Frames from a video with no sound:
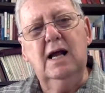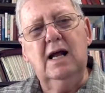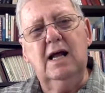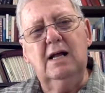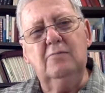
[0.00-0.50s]

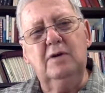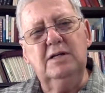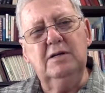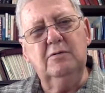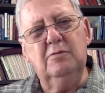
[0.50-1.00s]
And
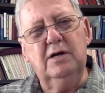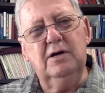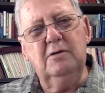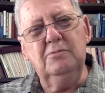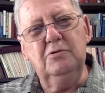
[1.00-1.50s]
we
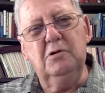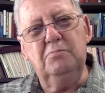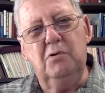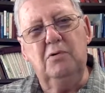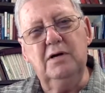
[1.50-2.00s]
come to a
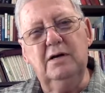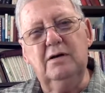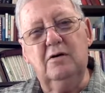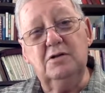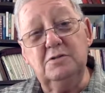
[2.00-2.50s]
point in
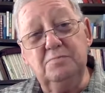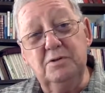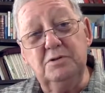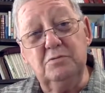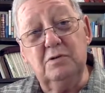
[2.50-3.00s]
our
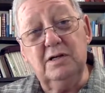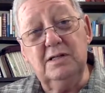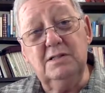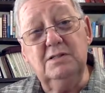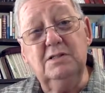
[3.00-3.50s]
spiritual
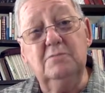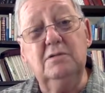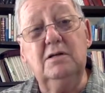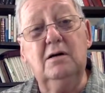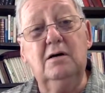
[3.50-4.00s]
relationship
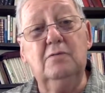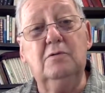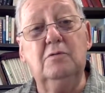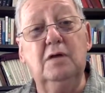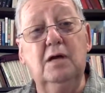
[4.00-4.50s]
with God where
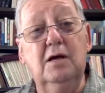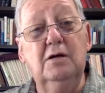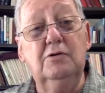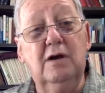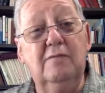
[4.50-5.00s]
we
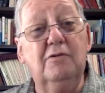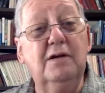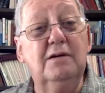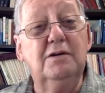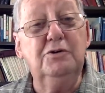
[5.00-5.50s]
travel
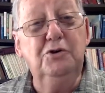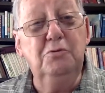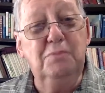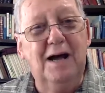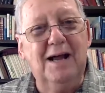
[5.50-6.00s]
down a new
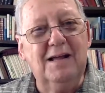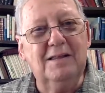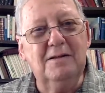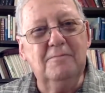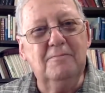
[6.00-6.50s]
path.
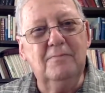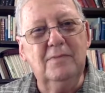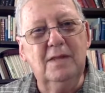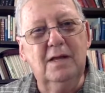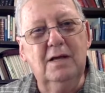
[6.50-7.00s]

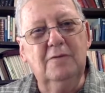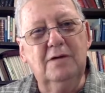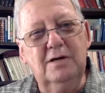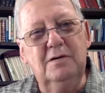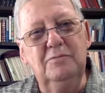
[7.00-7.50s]
We
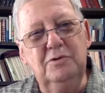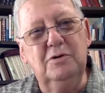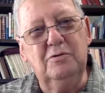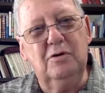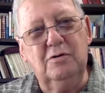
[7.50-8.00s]
come to a
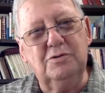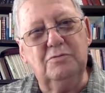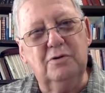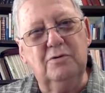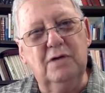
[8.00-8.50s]

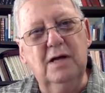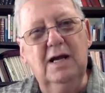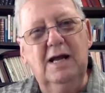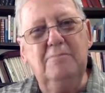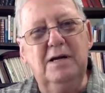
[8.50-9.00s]
crossroad.
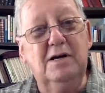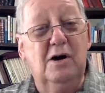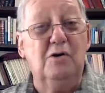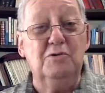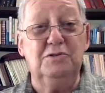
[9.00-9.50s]
And
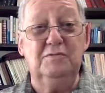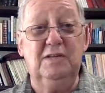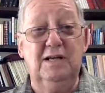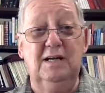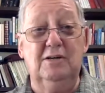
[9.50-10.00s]
because of
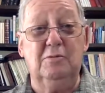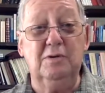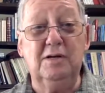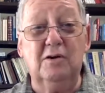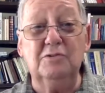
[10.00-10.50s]
the anger,
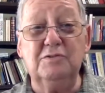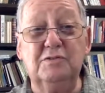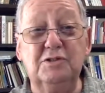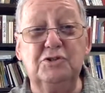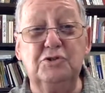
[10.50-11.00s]
because of
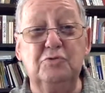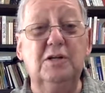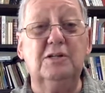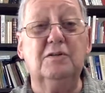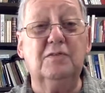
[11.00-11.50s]
the
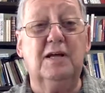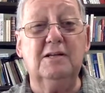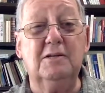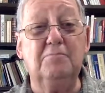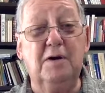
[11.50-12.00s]
strength of that
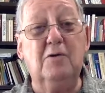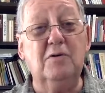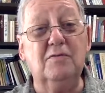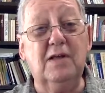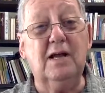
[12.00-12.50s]
and the power
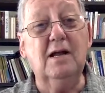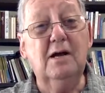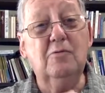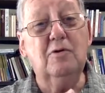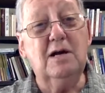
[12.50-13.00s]
of that,
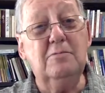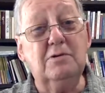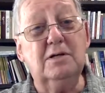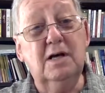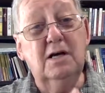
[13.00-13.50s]
we're able
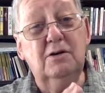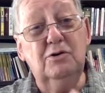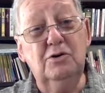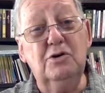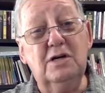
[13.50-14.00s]
to
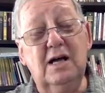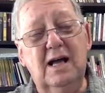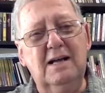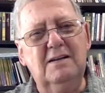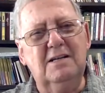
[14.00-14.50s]
look
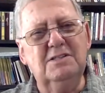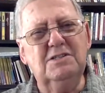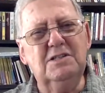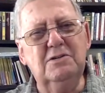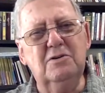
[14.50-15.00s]
and
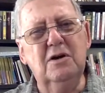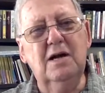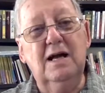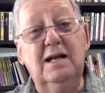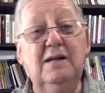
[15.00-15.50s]
consider
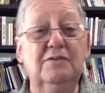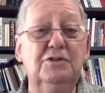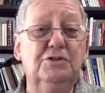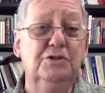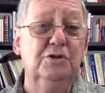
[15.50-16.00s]
and even
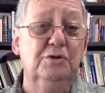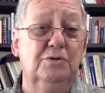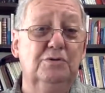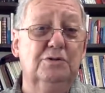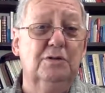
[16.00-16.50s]

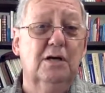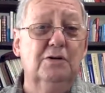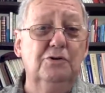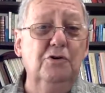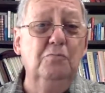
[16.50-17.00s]
choose a
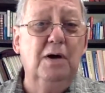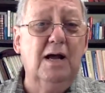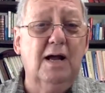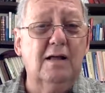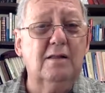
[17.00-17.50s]
new
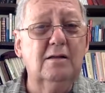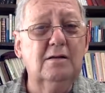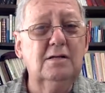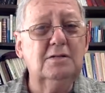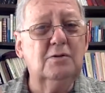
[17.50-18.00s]
path.
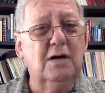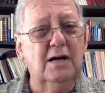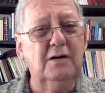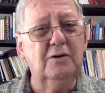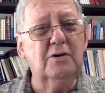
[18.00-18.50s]
So
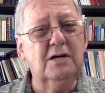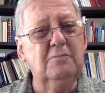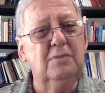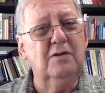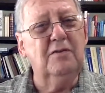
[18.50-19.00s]
anger can
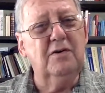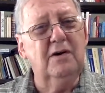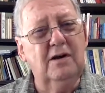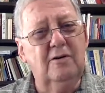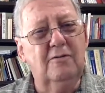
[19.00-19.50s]
be
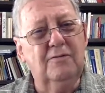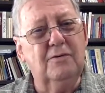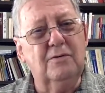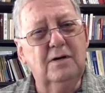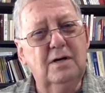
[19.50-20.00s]
very
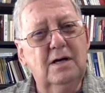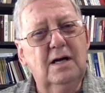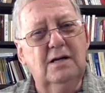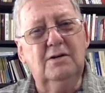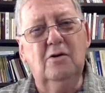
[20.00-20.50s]
helpful.
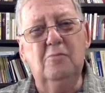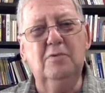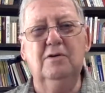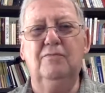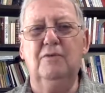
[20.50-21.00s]
And don't
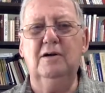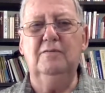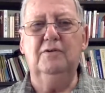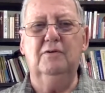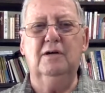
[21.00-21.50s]
be afraid
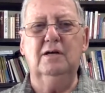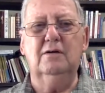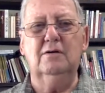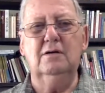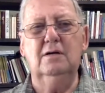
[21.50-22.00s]
of your anger.